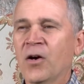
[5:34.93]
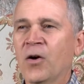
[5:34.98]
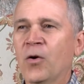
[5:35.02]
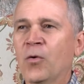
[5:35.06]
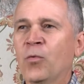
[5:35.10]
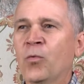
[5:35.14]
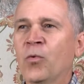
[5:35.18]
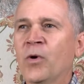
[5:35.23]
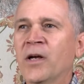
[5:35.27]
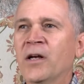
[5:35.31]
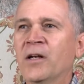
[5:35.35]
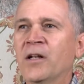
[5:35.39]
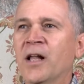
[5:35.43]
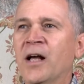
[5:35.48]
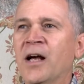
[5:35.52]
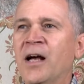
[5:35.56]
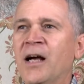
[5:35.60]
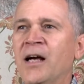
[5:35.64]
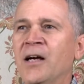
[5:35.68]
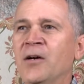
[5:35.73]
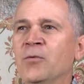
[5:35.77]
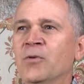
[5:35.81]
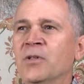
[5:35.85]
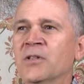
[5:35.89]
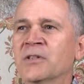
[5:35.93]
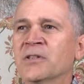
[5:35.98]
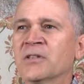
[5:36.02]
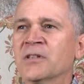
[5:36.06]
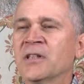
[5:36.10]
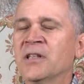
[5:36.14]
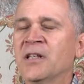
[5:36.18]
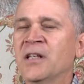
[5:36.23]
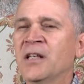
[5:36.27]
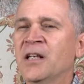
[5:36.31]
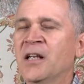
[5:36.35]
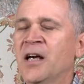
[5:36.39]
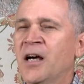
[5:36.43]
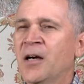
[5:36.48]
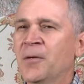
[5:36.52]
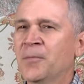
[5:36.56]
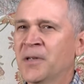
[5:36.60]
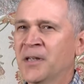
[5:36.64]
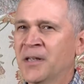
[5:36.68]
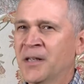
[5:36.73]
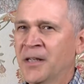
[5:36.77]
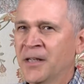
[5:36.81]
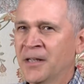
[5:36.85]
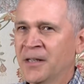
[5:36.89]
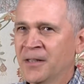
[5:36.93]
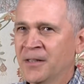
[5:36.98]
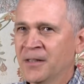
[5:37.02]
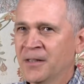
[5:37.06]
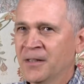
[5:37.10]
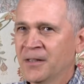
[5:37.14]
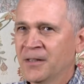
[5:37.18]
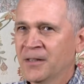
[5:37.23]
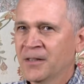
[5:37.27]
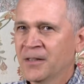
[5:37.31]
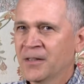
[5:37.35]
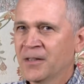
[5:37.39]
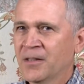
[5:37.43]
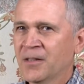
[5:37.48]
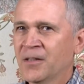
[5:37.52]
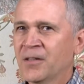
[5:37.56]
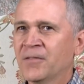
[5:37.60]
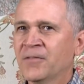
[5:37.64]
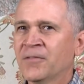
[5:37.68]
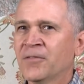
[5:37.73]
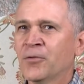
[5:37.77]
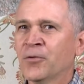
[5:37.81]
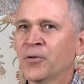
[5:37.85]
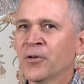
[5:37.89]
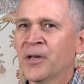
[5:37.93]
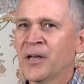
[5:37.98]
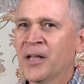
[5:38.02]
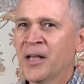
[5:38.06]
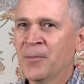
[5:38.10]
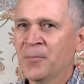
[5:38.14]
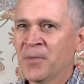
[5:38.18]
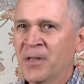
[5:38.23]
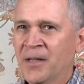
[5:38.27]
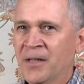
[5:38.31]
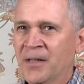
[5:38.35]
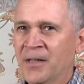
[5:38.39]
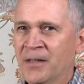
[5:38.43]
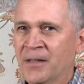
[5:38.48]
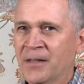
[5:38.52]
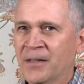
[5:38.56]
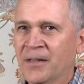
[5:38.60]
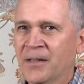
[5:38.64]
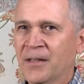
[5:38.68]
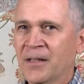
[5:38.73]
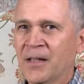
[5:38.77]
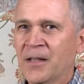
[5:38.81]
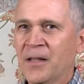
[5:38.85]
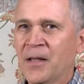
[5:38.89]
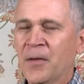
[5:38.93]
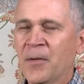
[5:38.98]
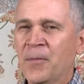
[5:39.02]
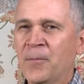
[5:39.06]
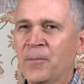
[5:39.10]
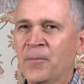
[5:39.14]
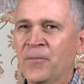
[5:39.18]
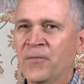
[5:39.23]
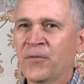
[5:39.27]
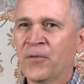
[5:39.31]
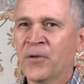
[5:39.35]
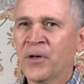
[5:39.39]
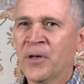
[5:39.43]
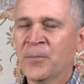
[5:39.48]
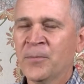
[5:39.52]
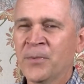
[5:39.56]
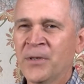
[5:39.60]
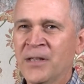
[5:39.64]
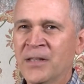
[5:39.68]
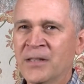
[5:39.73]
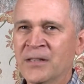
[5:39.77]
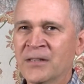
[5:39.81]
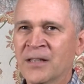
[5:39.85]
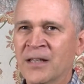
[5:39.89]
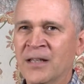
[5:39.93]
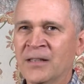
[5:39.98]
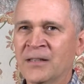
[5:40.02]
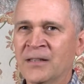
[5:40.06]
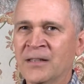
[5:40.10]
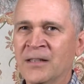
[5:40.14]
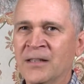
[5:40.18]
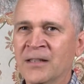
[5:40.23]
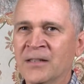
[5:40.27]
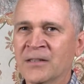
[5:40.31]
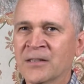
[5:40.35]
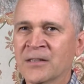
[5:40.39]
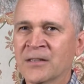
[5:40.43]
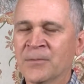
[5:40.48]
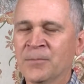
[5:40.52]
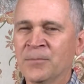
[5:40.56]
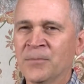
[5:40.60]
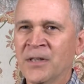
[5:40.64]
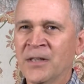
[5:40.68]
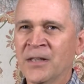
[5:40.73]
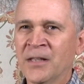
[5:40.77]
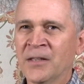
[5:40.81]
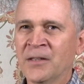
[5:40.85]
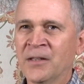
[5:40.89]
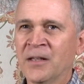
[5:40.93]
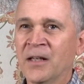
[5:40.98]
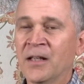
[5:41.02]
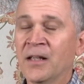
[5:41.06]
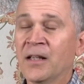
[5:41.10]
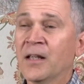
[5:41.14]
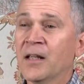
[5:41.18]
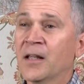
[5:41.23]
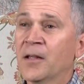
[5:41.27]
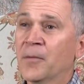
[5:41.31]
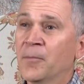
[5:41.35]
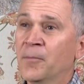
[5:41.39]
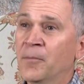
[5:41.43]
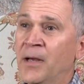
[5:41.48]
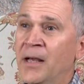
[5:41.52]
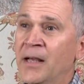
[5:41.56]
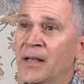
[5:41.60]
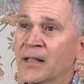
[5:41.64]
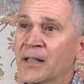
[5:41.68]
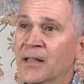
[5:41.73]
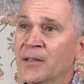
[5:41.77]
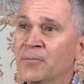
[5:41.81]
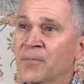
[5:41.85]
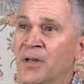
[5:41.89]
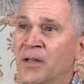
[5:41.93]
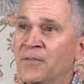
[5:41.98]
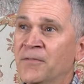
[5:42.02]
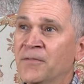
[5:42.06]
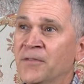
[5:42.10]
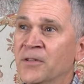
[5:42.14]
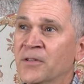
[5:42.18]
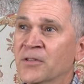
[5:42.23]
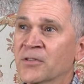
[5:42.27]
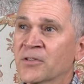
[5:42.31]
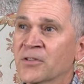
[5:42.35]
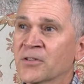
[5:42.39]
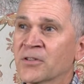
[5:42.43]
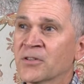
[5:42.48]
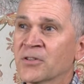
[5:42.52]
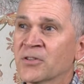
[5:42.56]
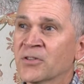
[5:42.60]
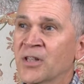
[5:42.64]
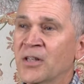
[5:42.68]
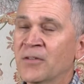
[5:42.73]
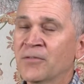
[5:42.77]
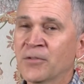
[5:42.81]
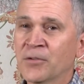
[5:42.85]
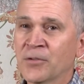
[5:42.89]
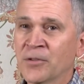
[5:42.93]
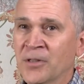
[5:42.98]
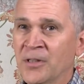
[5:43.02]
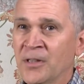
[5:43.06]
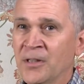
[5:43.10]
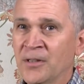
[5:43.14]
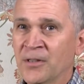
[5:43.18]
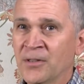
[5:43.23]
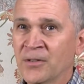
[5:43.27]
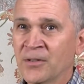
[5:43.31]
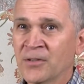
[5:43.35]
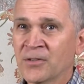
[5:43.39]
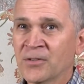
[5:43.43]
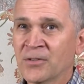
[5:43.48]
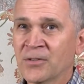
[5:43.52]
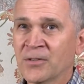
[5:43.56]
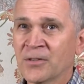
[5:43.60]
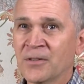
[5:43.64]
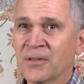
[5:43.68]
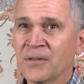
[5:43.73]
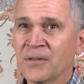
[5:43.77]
Well, I was nominated for an Emmy for a piece I did and submitted back in my first several years.